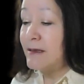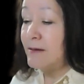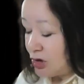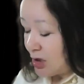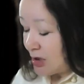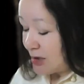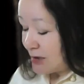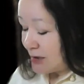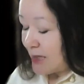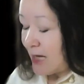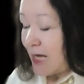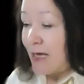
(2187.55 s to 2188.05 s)

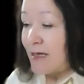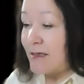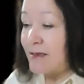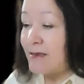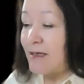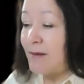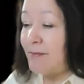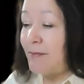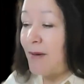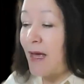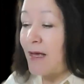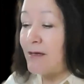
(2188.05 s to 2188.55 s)
just as
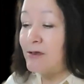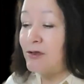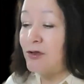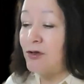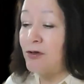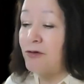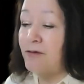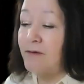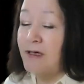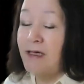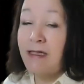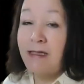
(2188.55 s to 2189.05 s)
the
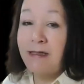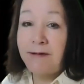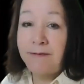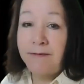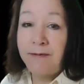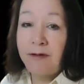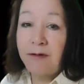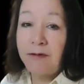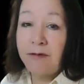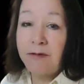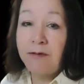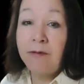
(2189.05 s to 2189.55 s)
Passover is
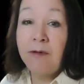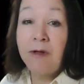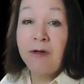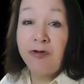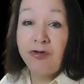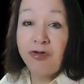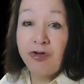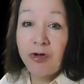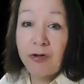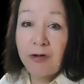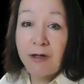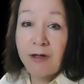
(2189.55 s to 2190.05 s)
filled with
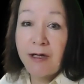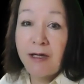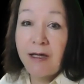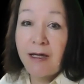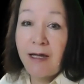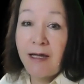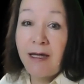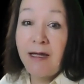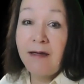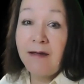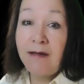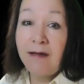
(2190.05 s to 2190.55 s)
joy
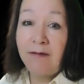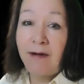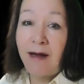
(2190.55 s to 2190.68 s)
and